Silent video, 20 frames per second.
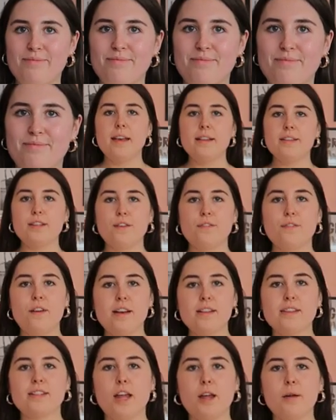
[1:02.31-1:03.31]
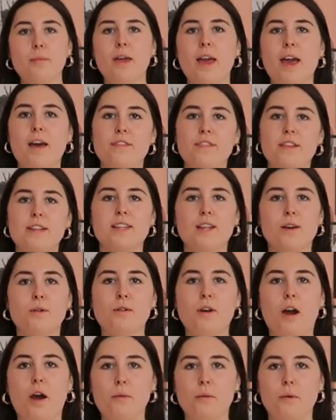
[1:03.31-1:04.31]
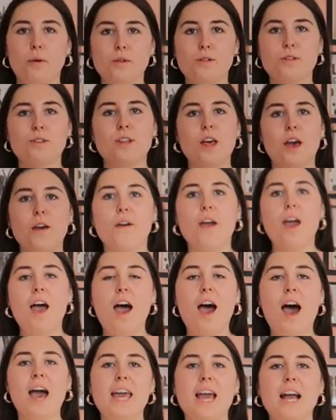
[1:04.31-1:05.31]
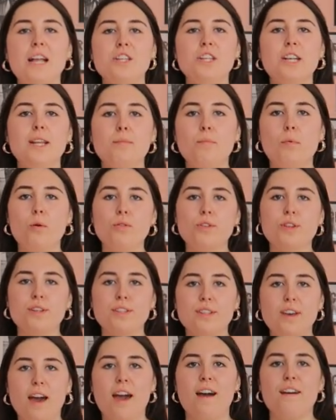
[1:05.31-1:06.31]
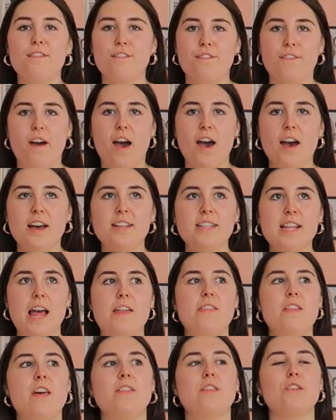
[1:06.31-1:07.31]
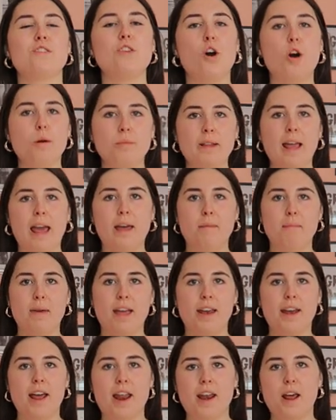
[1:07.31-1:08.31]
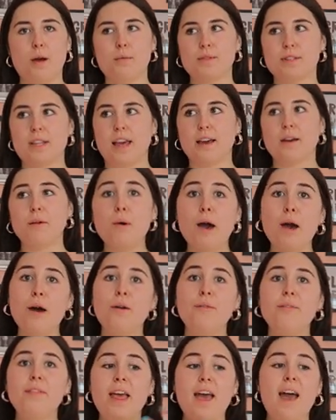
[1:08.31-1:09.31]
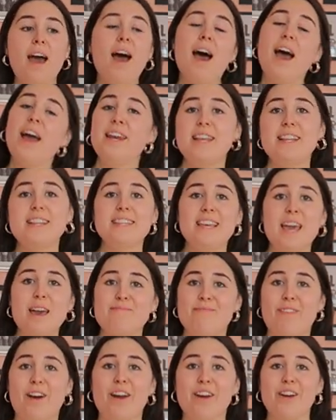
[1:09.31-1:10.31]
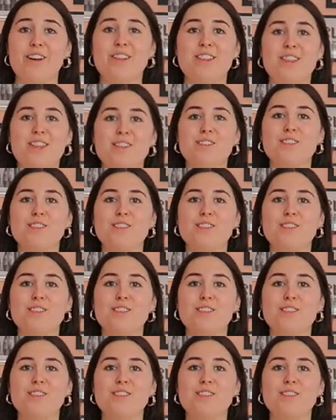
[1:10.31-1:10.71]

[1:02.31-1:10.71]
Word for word: Okay, so first up we have this little co-ord. So I actually bought the skirt first and then the top came in and I was like, well, I need to get both.